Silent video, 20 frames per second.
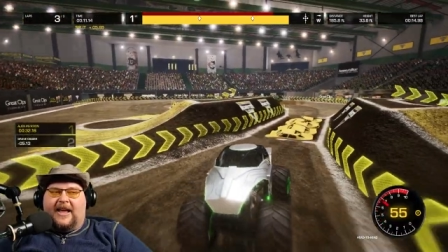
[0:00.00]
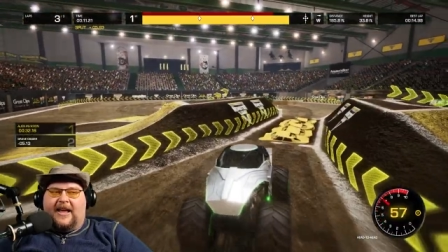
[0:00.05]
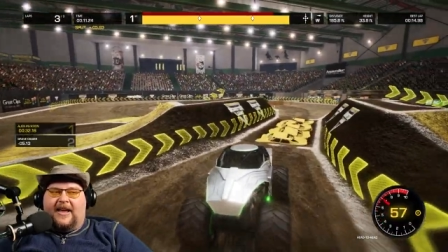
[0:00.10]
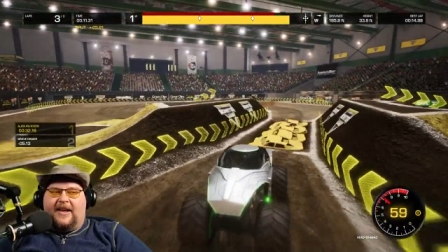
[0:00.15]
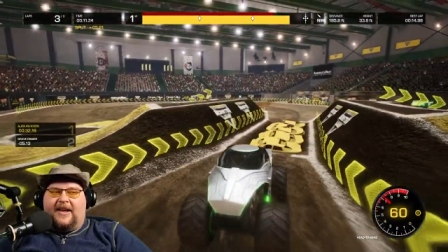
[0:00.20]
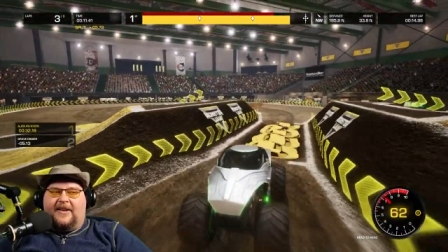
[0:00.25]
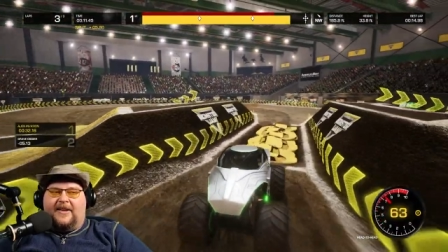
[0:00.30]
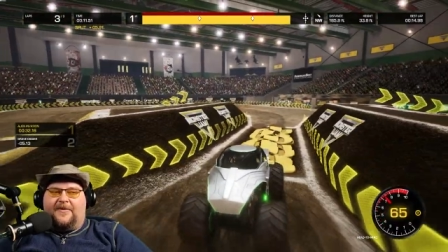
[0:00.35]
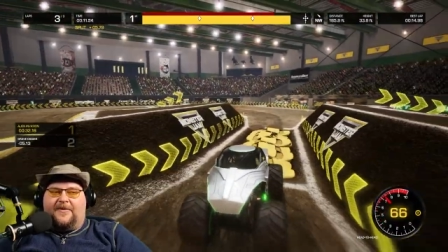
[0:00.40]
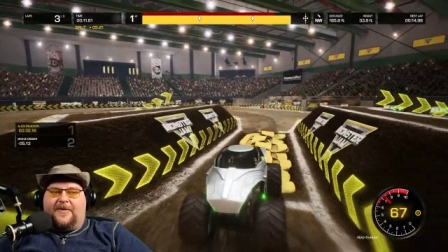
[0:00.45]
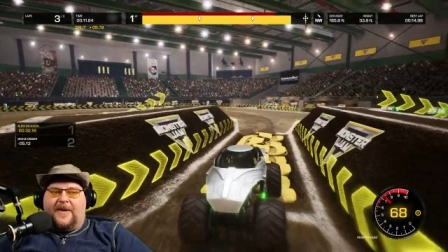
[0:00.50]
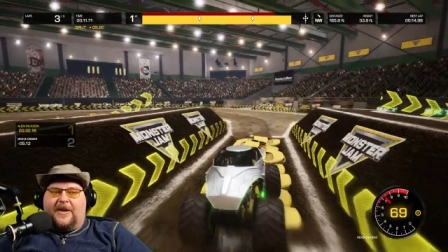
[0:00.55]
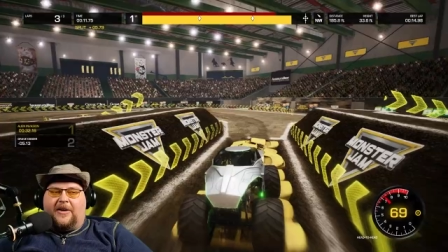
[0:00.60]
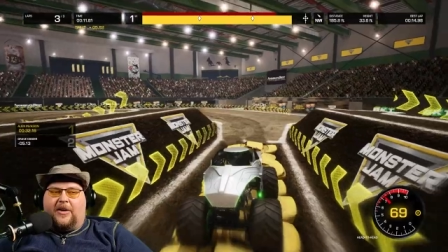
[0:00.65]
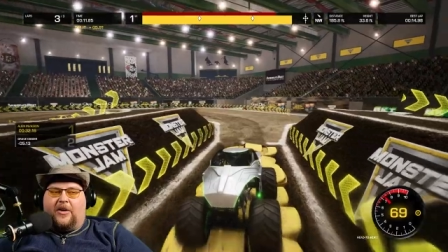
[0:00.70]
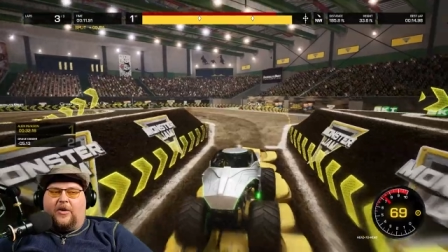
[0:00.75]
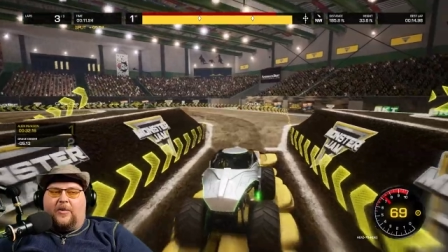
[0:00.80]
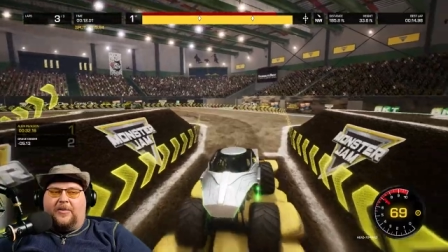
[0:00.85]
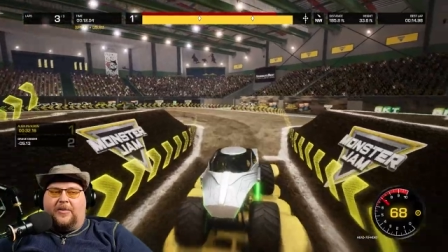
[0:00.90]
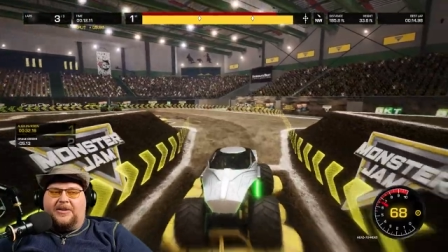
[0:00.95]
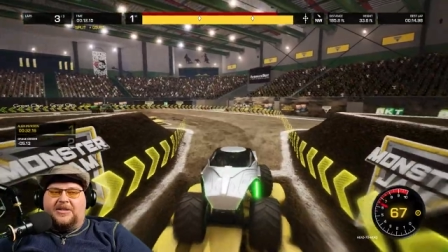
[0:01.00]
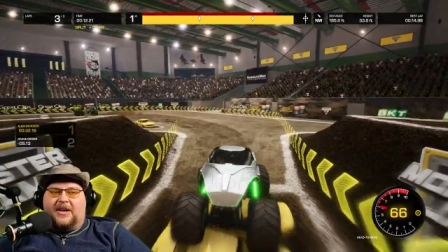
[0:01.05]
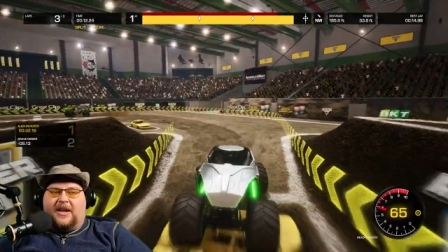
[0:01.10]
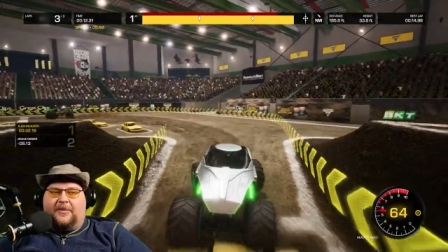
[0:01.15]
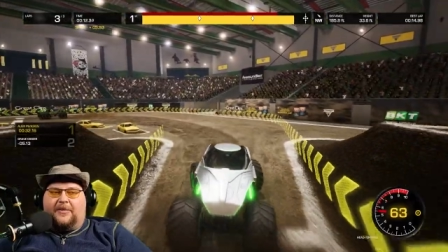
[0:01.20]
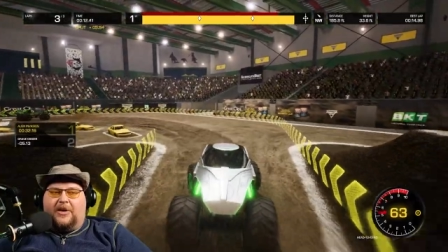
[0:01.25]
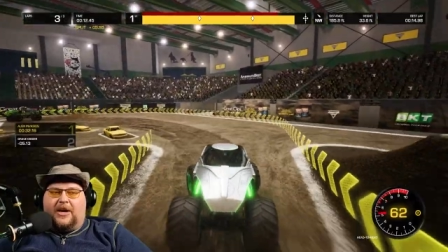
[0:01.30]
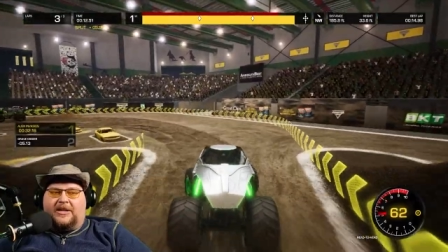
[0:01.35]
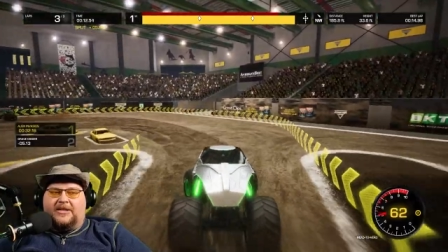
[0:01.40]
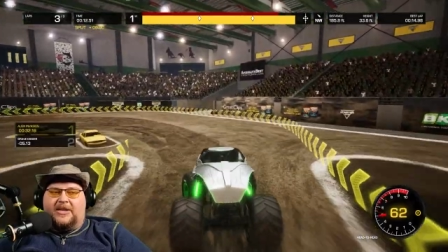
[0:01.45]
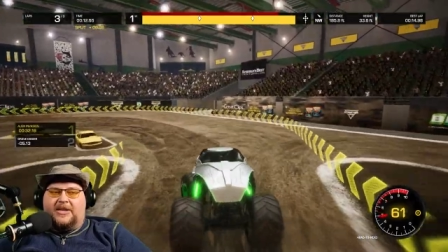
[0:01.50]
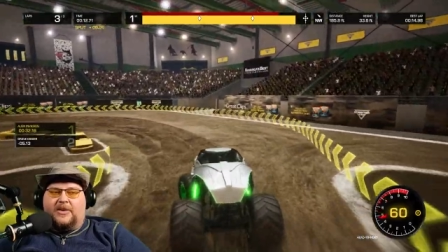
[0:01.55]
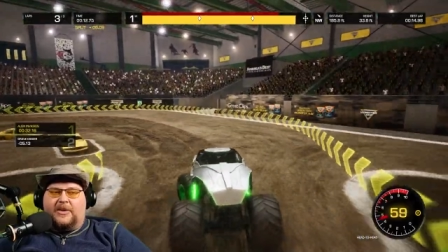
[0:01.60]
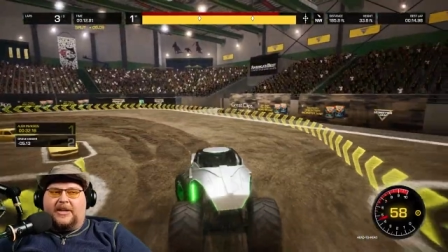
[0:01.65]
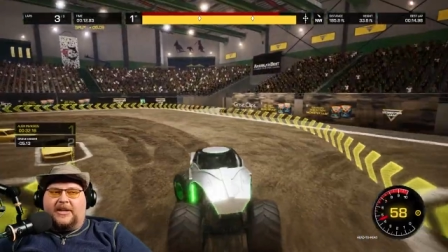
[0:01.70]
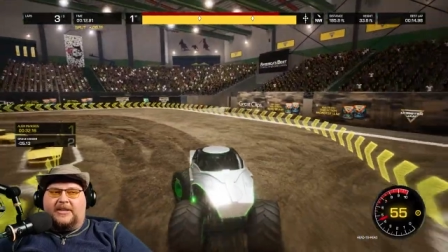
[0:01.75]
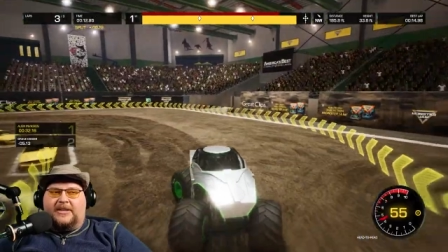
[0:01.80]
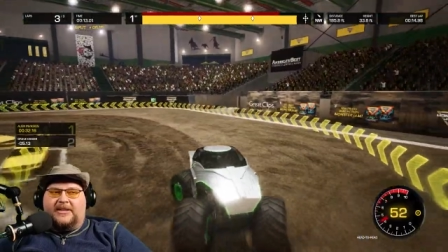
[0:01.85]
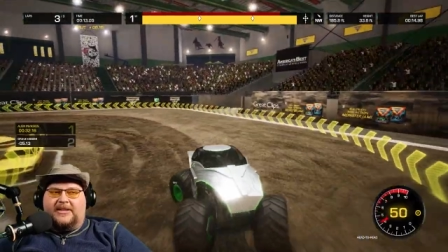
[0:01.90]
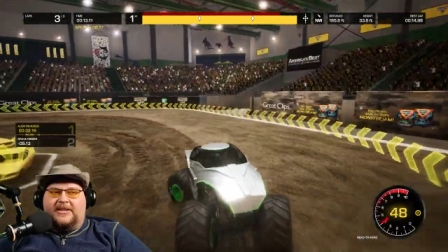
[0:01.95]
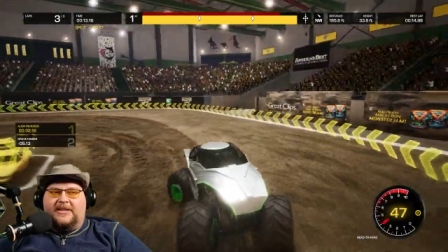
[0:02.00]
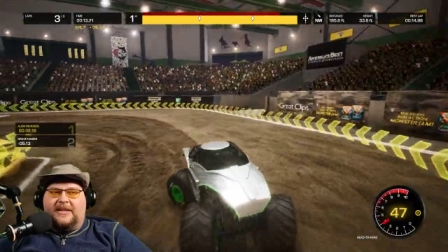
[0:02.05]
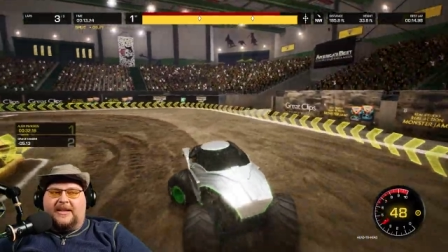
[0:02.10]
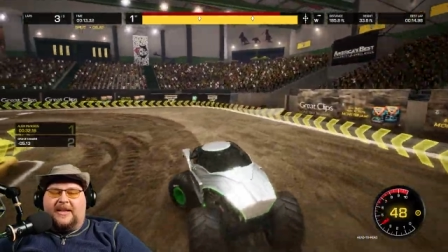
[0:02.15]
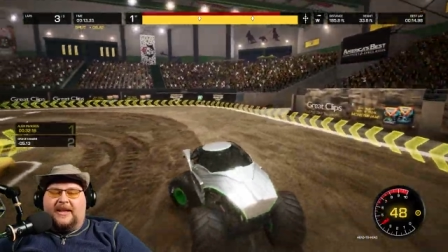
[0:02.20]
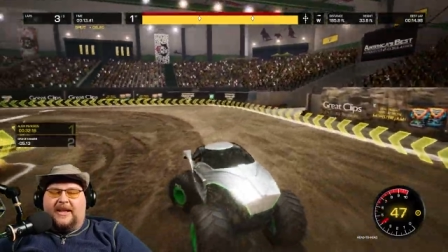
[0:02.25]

found a whole bunch of upgrade tokens,